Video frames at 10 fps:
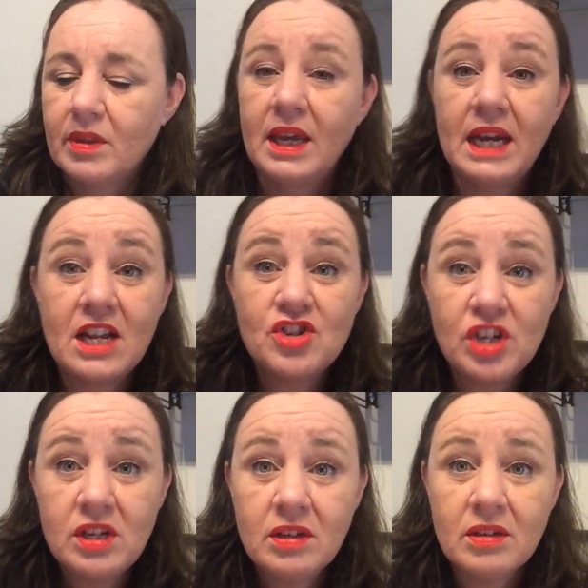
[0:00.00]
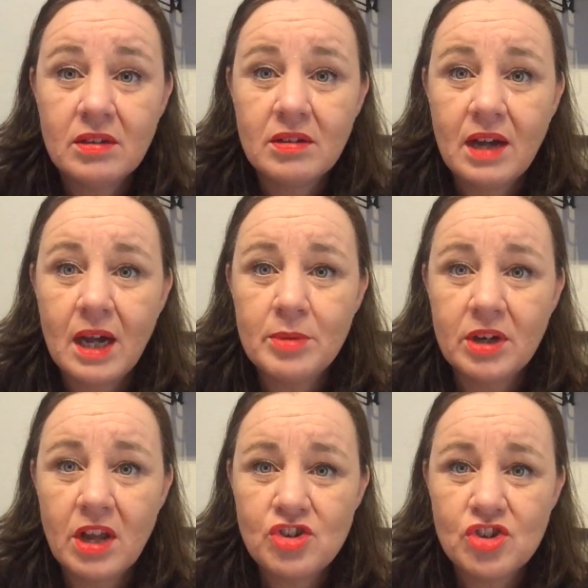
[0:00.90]
and Angie,
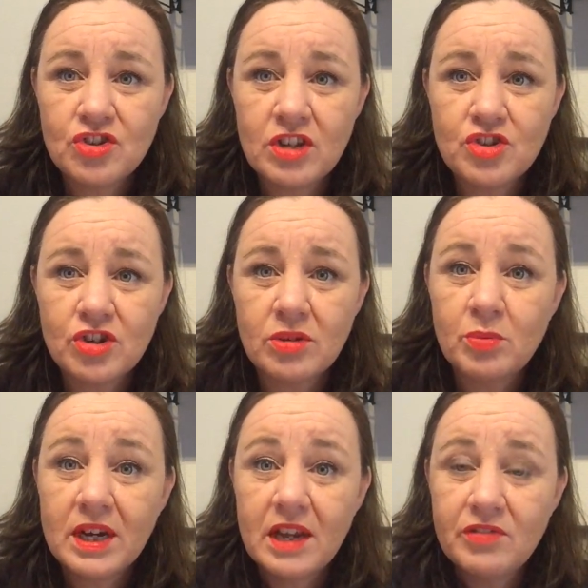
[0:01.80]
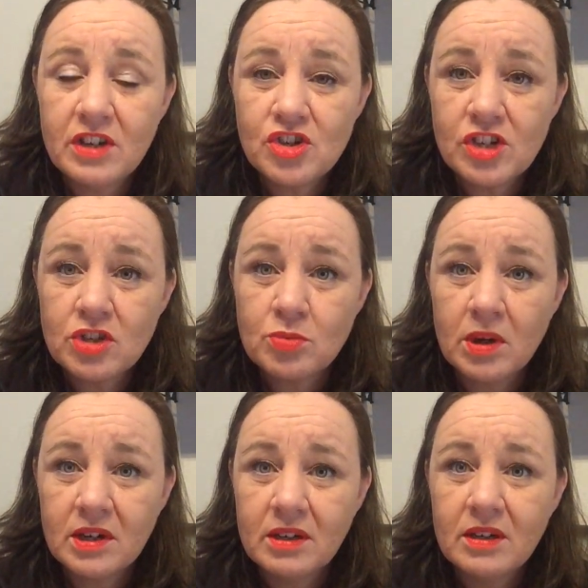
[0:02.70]
Hibernation Stitcher, when I finish this
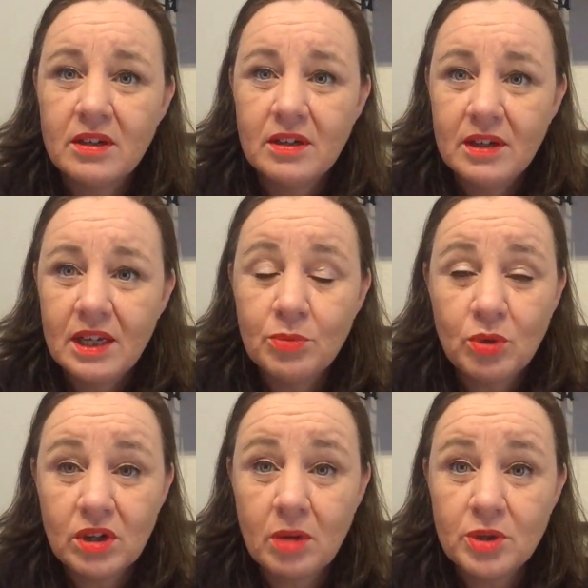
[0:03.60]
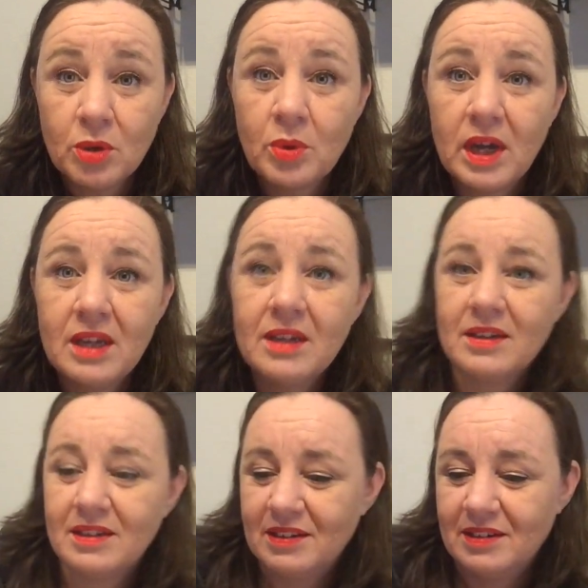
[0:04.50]
one, it will come your way.
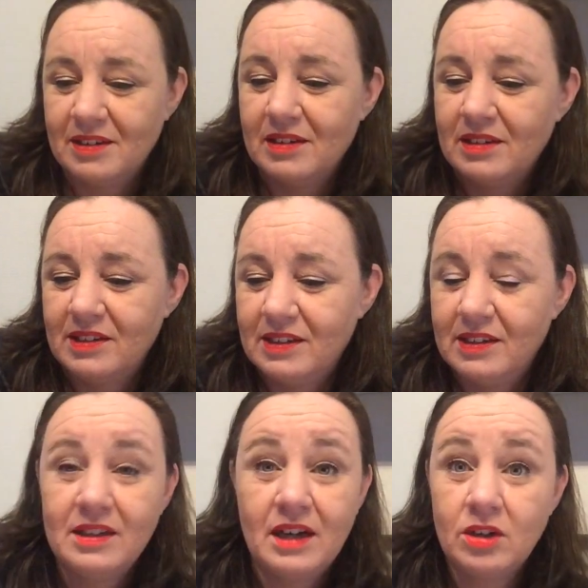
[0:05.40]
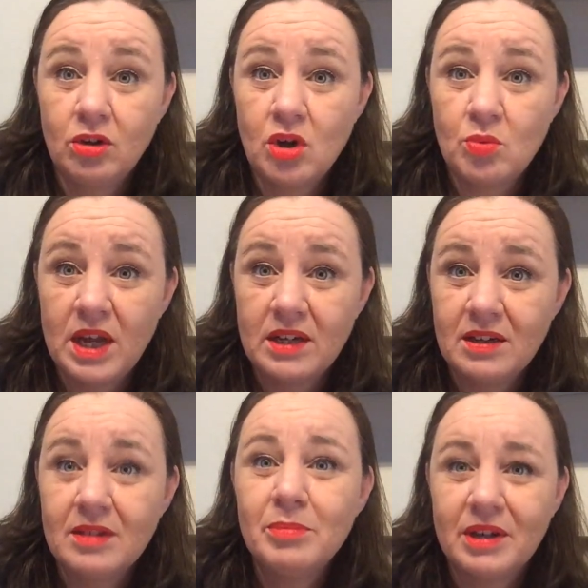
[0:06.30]
I don't know when,
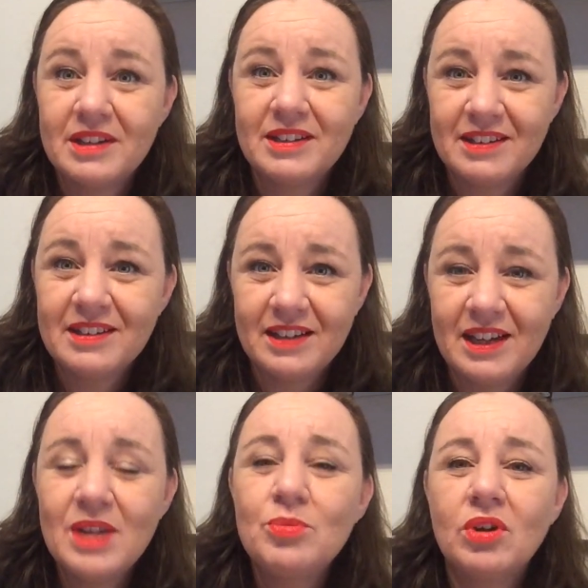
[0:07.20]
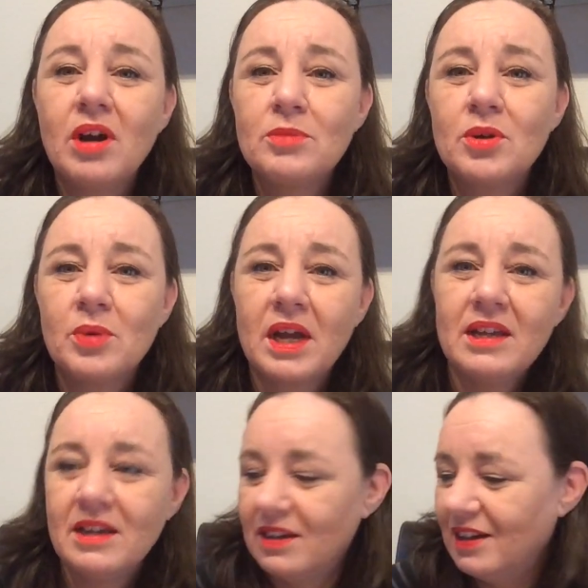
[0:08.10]
but it will come your way.
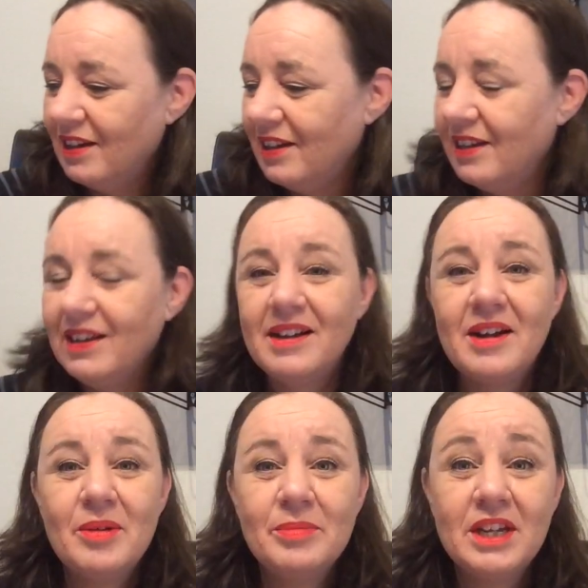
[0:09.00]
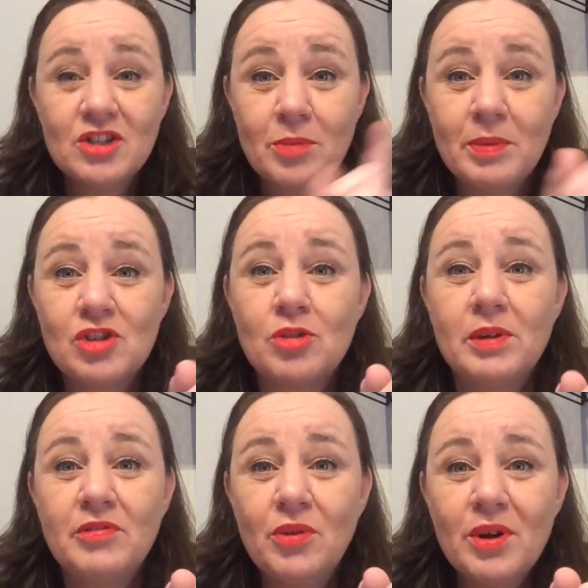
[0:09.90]
Here's the picture
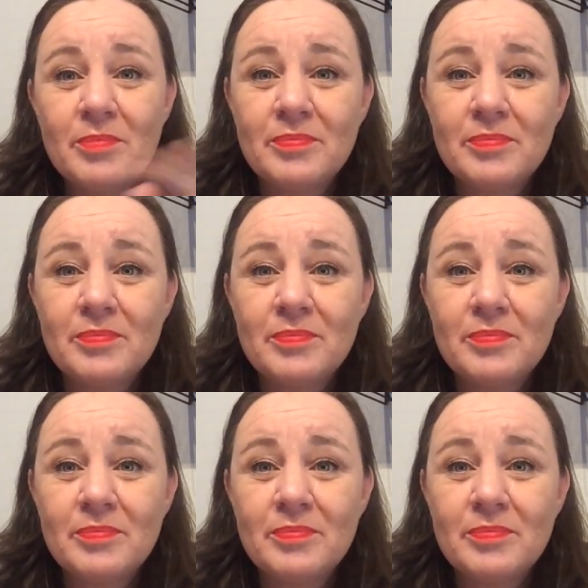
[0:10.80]
before.